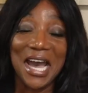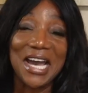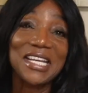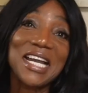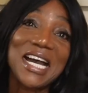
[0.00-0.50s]

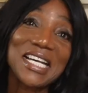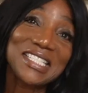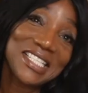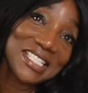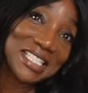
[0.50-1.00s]
Hi guys,
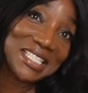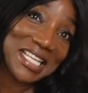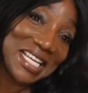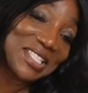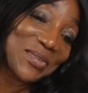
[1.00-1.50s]
this is
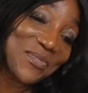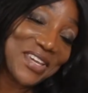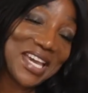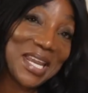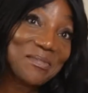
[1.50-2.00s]
Tenzibi
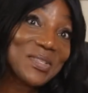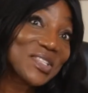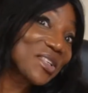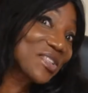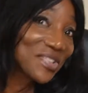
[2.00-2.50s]
and I'm
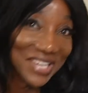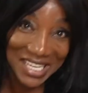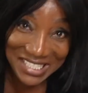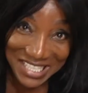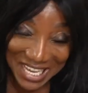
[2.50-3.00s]
so
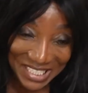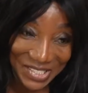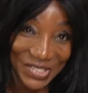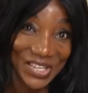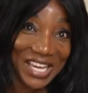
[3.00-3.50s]
excited
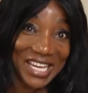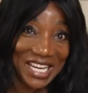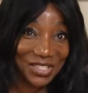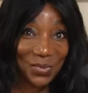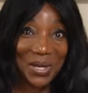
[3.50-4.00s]
today.
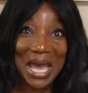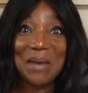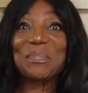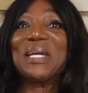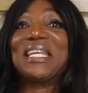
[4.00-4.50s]
Guess what
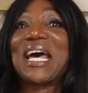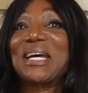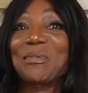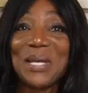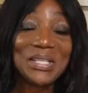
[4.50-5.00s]
happened? I
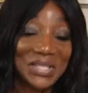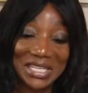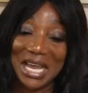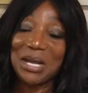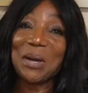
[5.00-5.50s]
went and
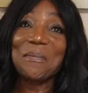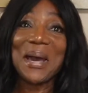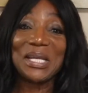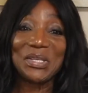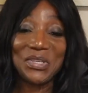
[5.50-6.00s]
I got
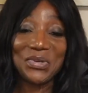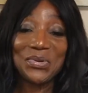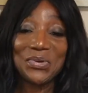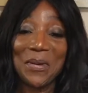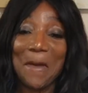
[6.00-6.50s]
my
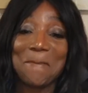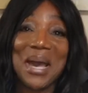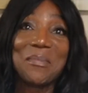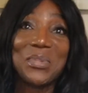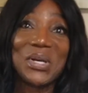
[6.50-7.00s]
new
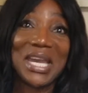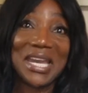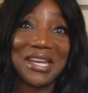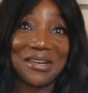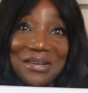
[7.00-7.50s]
MacBook
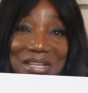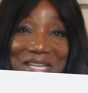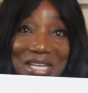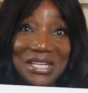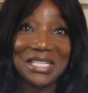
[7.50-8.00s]
Air.
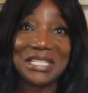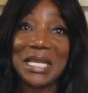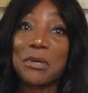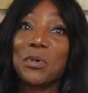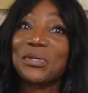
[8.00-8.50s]
Here it is, and I
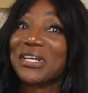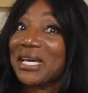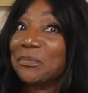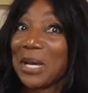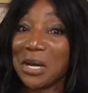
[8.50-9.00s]
want to
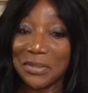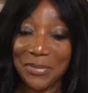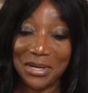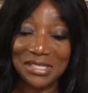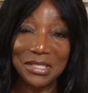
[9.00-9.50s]

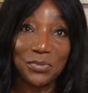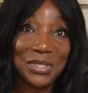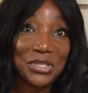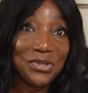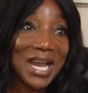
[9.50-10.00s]
unbox it with
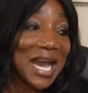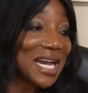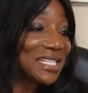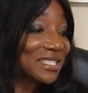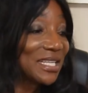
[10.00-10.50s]
you
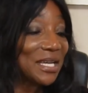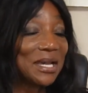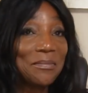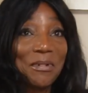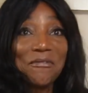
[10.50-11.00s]
guys.
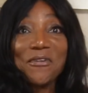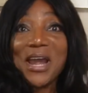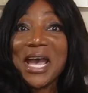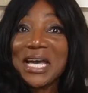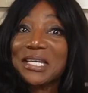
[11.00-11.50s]
Before I
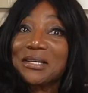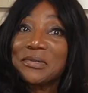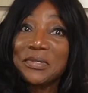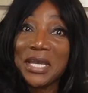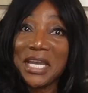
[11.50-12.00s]
had a
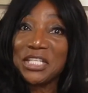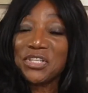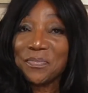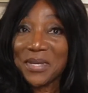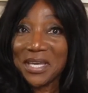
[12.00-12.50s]

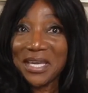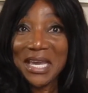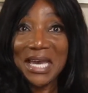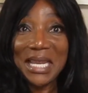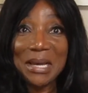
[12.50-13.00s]
HP
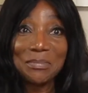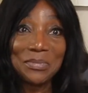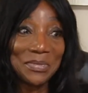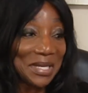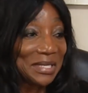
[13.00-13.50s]
and
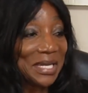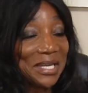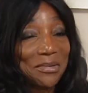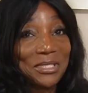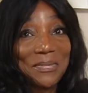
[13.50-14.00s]

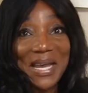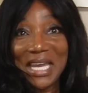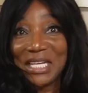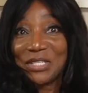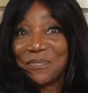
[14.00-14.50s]
here's my
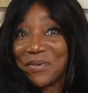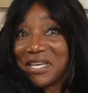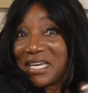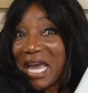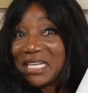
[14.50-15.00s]

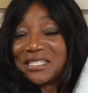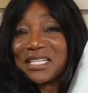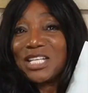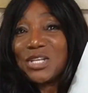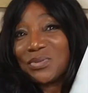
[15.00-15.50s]
HP. I
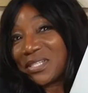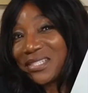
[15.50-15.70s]
still use it